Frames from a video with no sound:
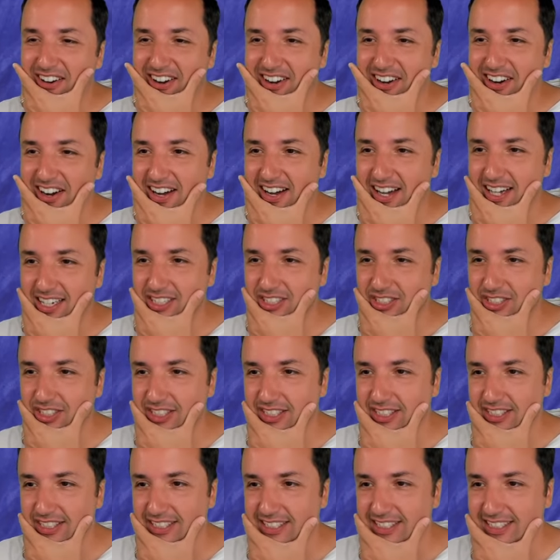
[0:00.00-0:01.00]

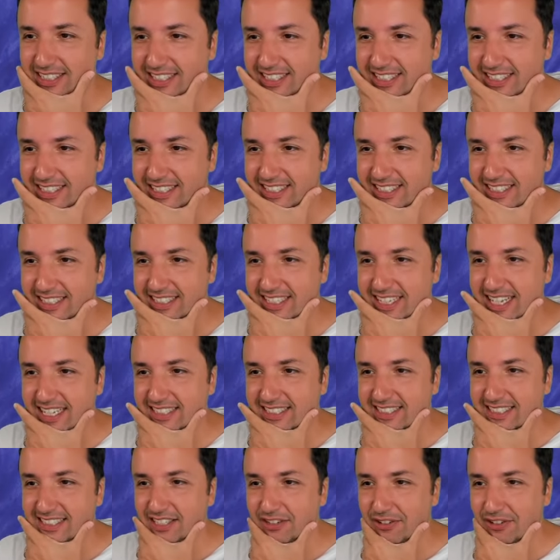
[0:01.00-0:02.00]
gosh. That's
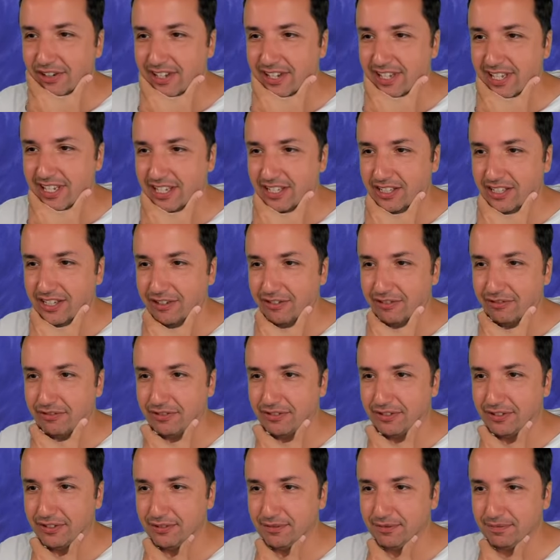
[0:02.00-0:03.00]
serious
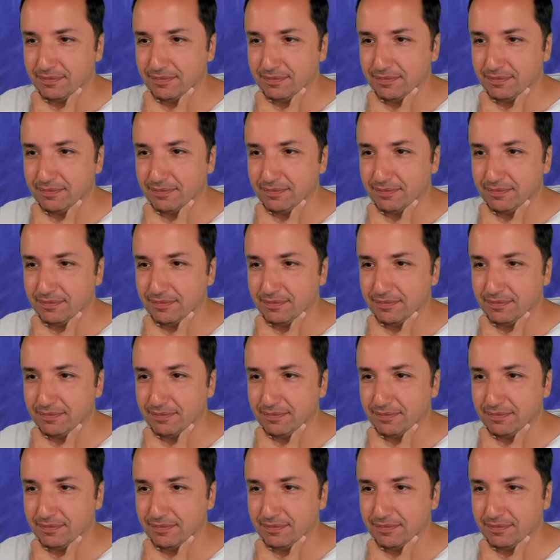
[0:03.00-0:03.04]
stuff.